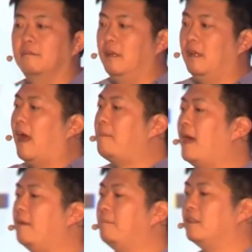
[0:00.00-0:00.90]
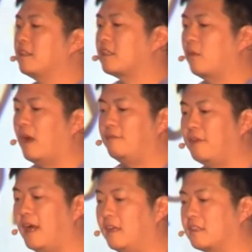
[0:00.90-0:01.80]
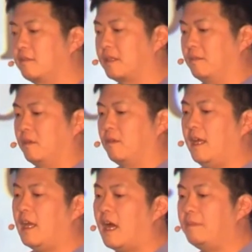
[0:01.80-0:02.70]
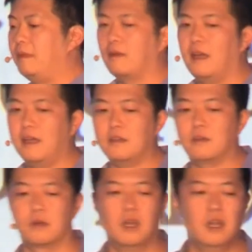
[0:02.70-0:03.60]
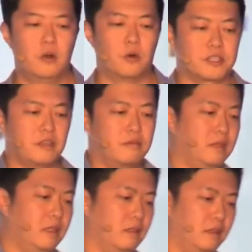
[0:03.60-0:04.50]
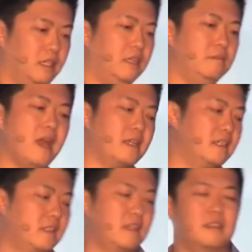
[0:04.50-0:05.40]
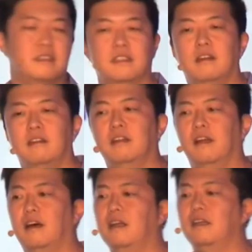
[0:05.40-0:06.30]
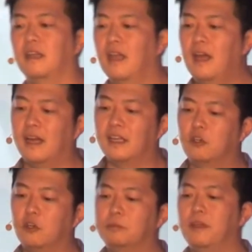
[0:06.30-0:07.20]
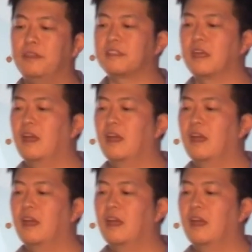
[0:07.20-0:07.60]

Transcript: I buy a bunch of swipe files from some great copywriter or some lead magnet that I see online, and I incorporate this.